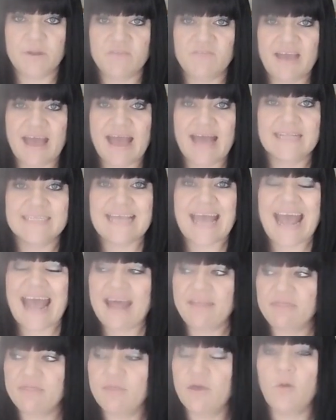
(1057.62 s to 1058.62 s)
have had,
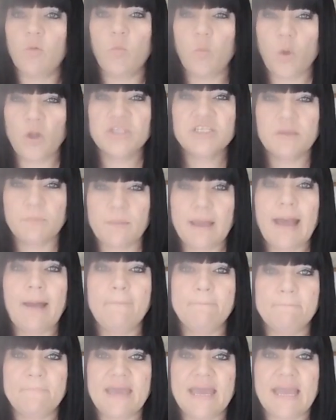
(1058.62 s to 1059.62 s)
and the what about
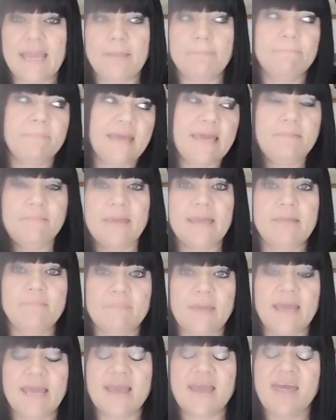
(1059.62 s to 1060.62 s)
me,
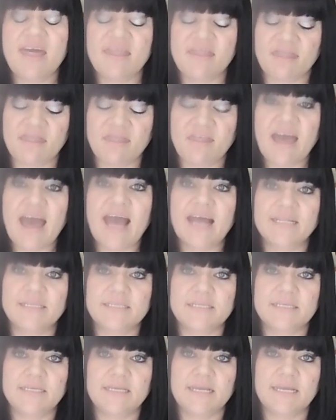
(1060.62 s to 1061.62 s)

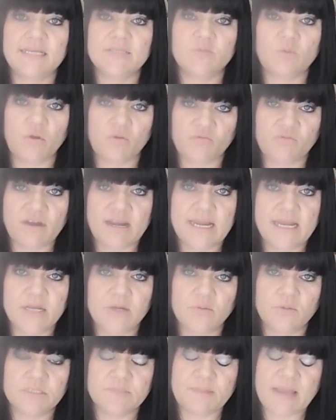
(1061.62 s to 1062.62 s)
that is what really
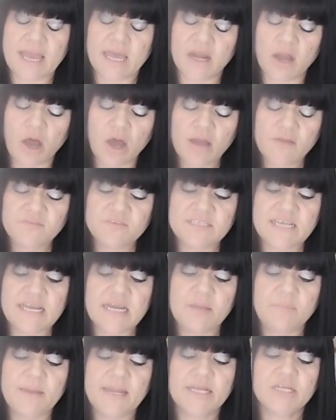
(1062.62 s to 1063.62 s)
annoys me. And I've seen
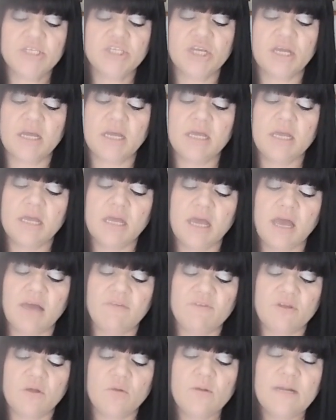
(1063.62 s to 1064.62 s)
a picture of
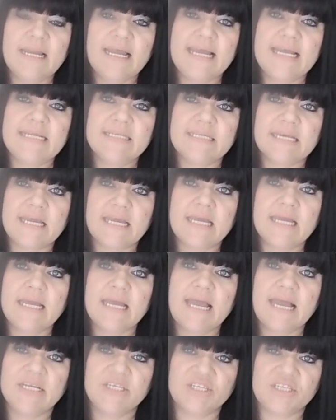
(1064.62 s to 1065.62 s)
an old lady,
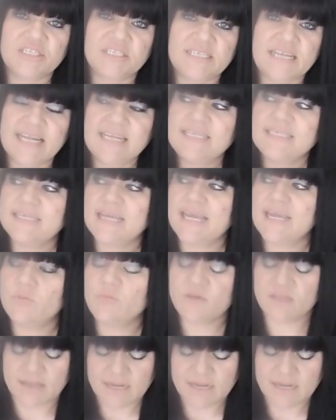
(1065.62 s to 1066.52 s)
she's standing with a